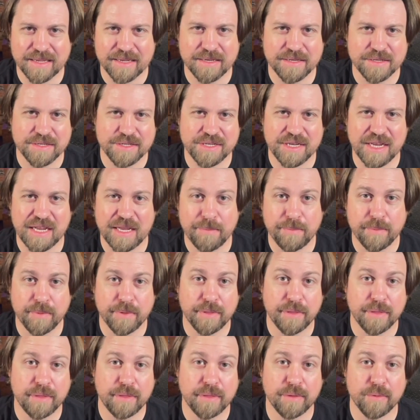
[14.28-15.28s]
shape
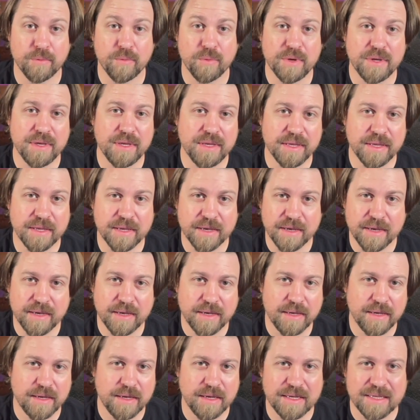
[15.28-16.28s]
3,
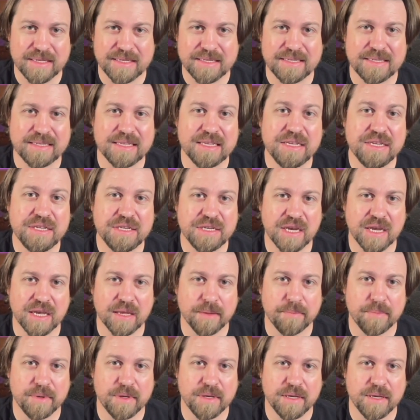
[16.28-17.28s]
C
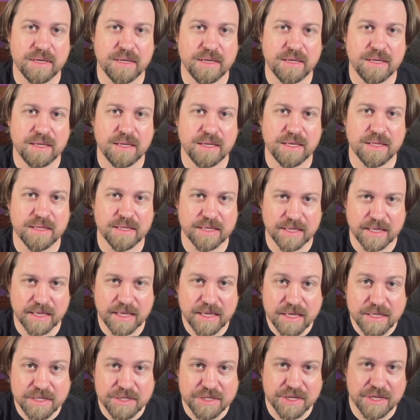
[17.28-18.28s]
shape in the
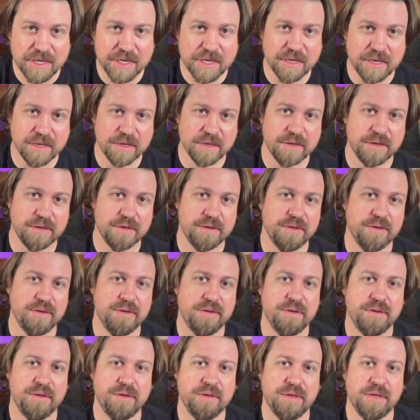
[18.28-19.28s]
key of G.
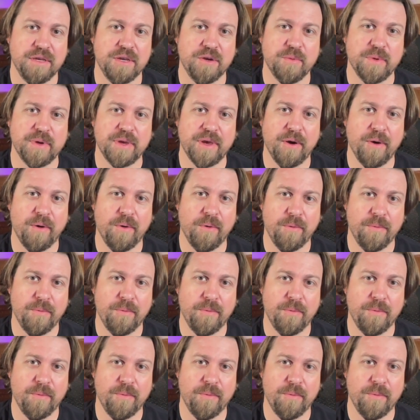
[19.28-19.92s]
Here we go.